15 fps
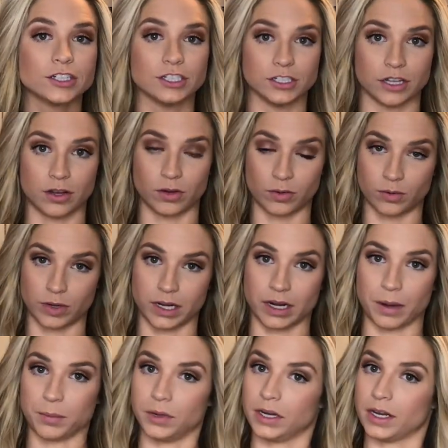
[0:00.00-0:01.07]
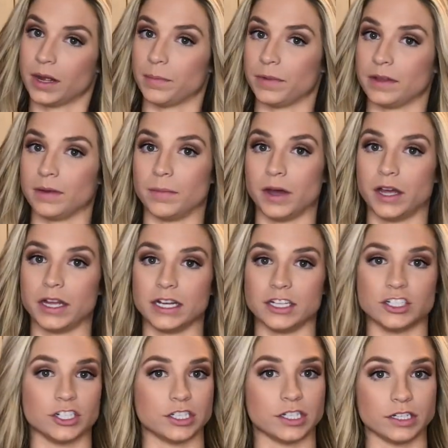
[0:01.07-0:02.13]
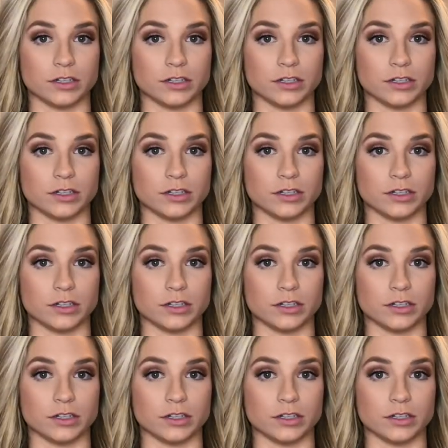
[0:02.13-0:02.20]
so when I put it up in the bun it's just